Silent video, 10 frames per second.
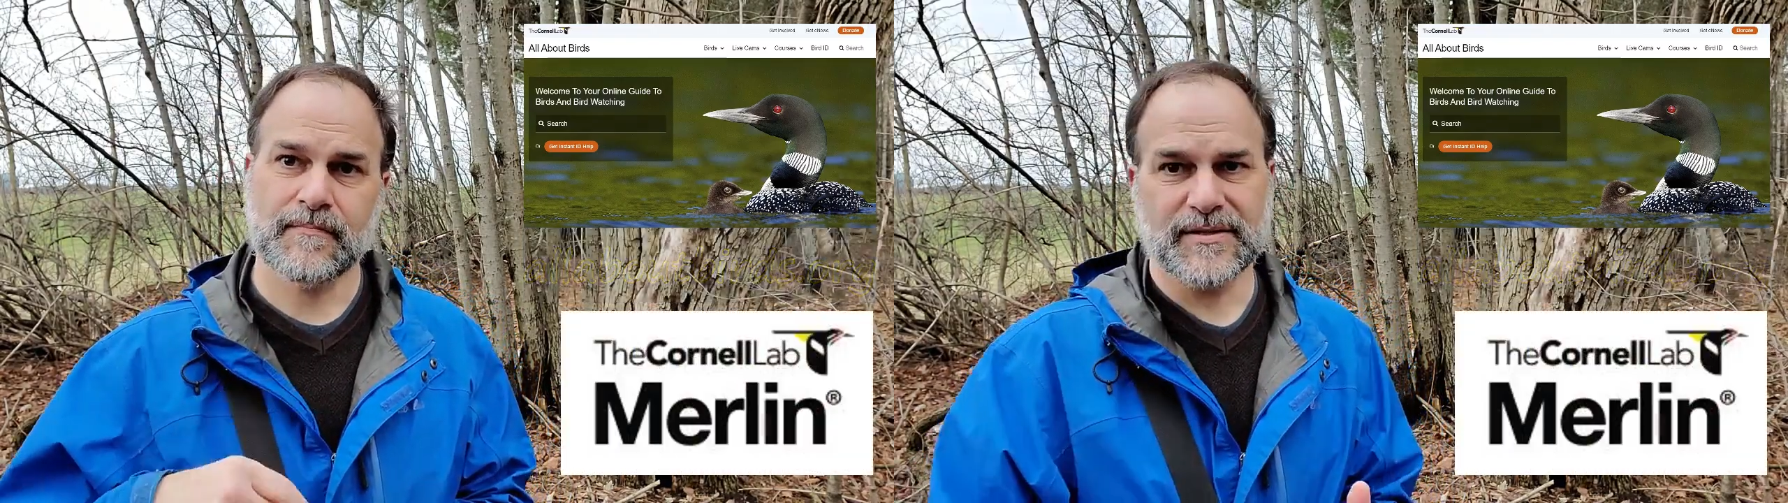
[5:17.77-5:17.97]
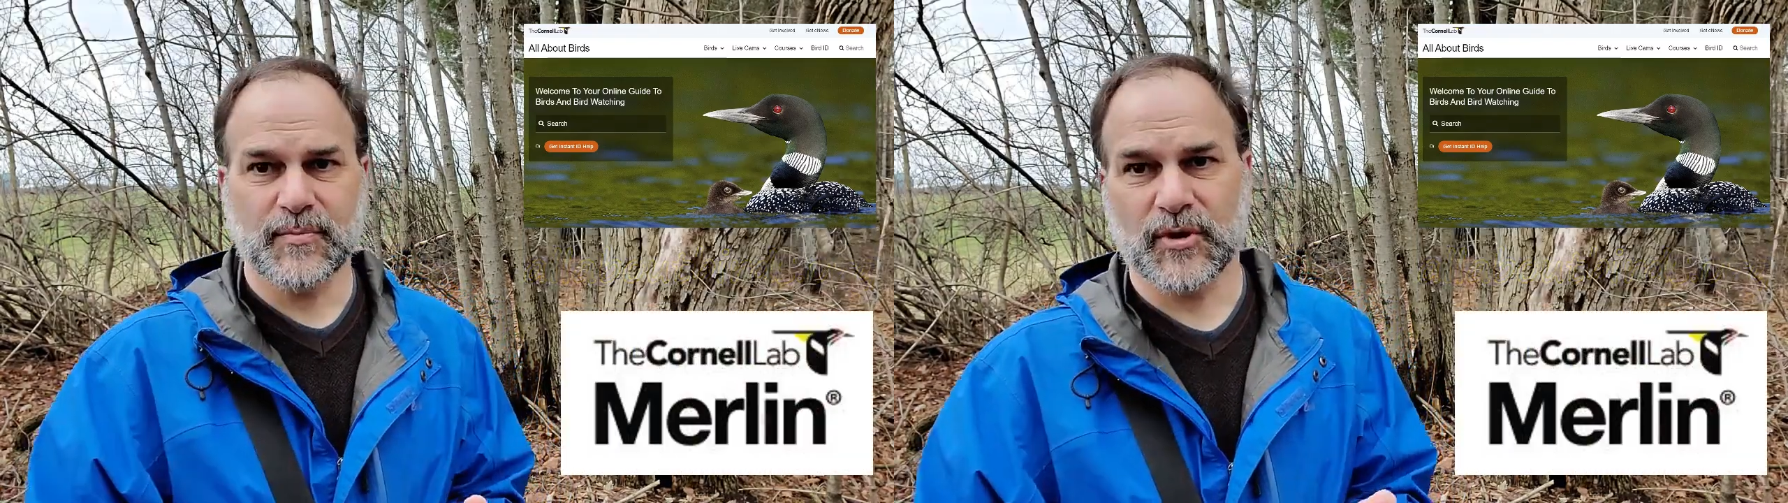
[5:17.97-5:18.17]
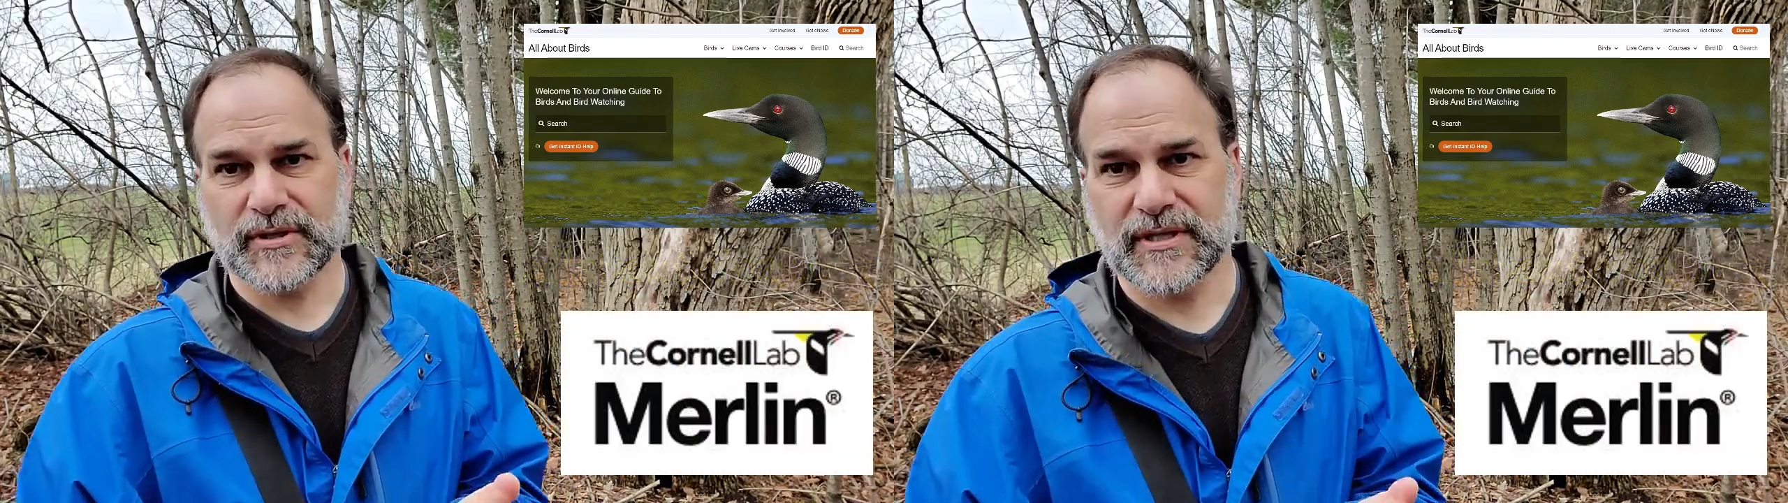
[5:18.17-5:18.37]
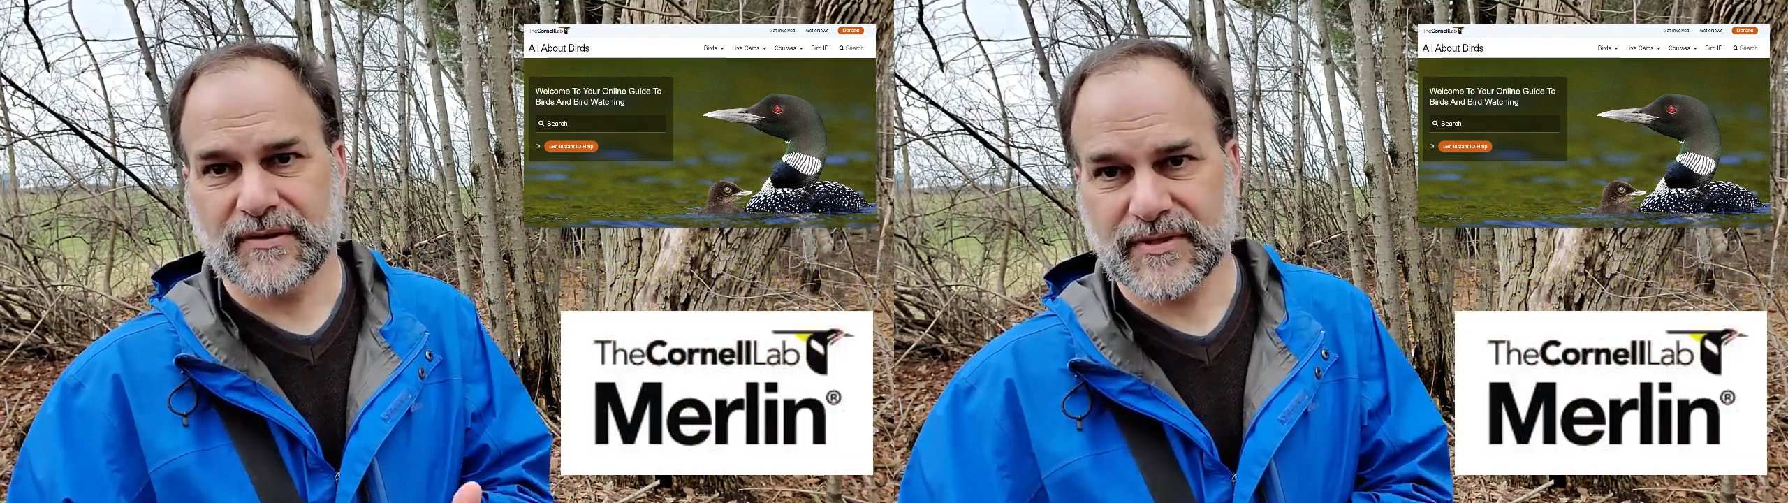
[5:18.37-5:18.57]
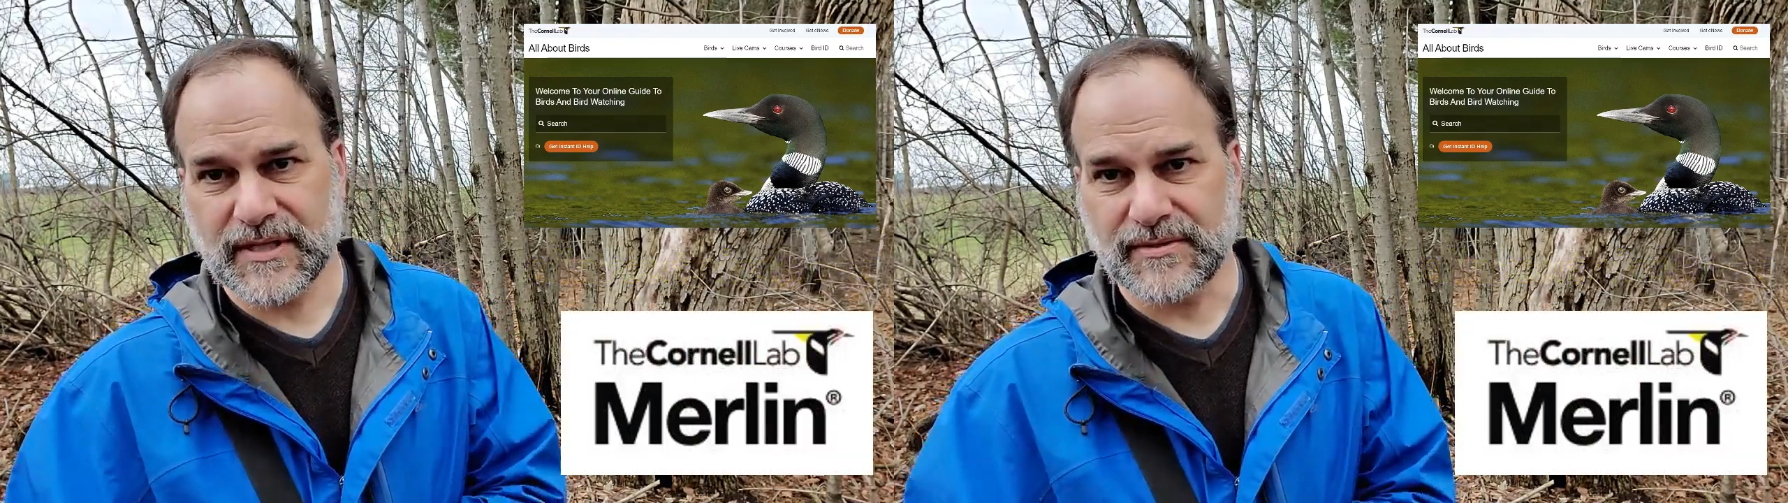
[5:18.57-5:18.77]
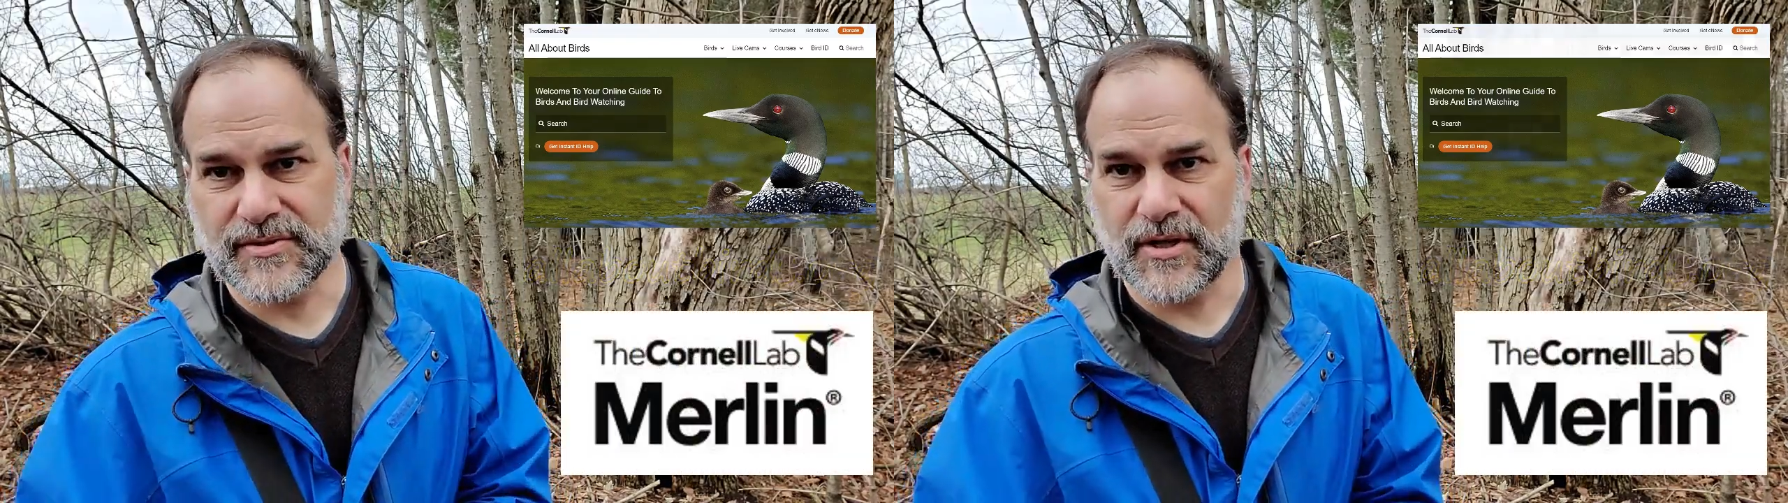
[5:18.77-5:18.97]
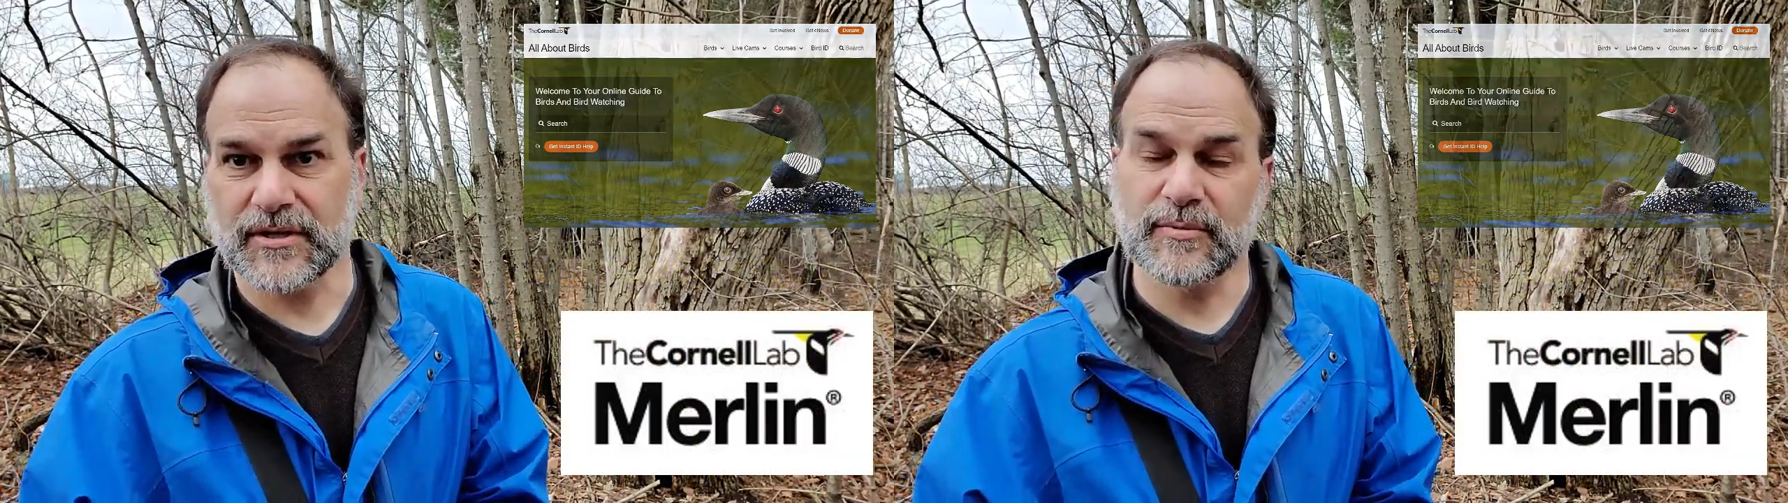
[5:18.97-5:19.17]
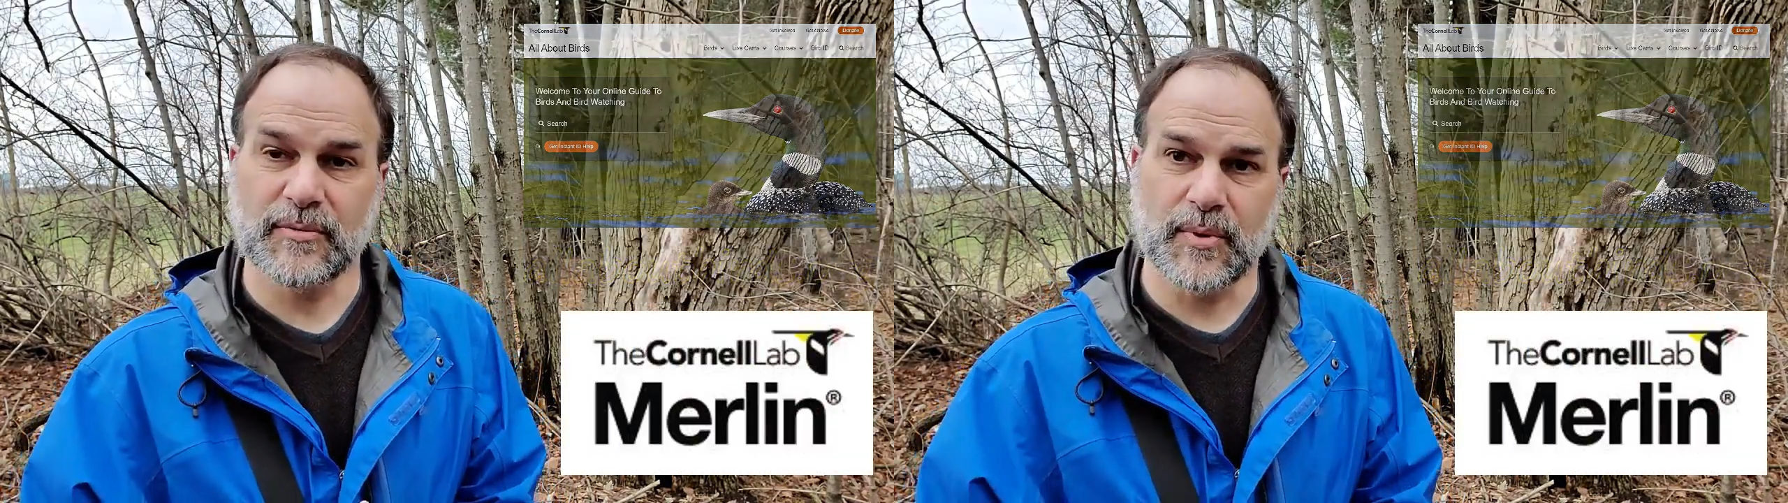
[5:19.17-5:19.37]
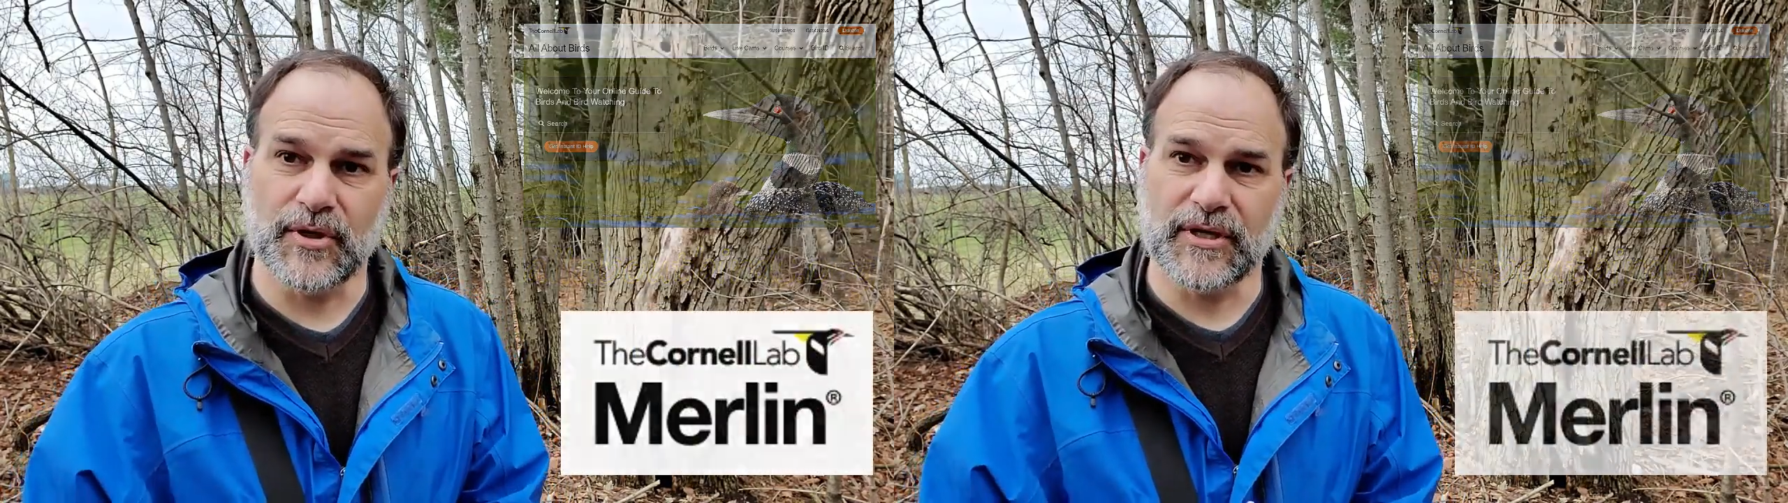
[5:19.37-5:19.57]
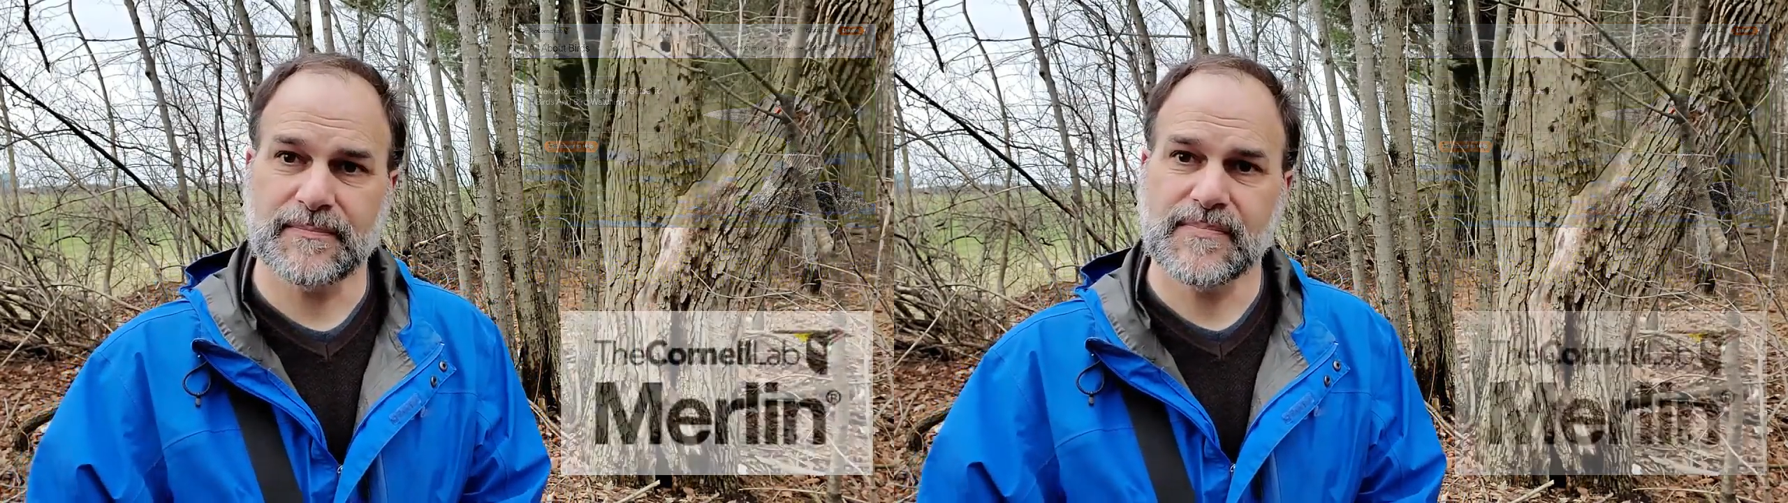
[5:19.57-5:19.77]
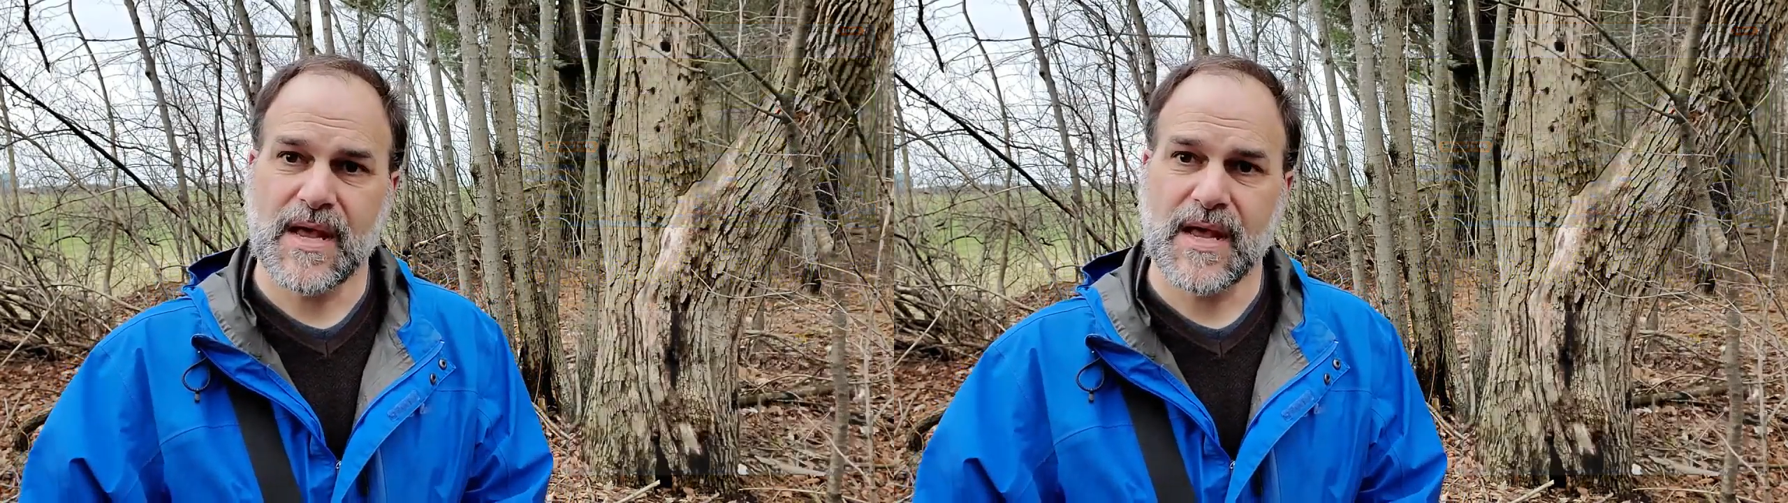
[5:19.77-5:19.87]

It's more than enough to get you started with birding,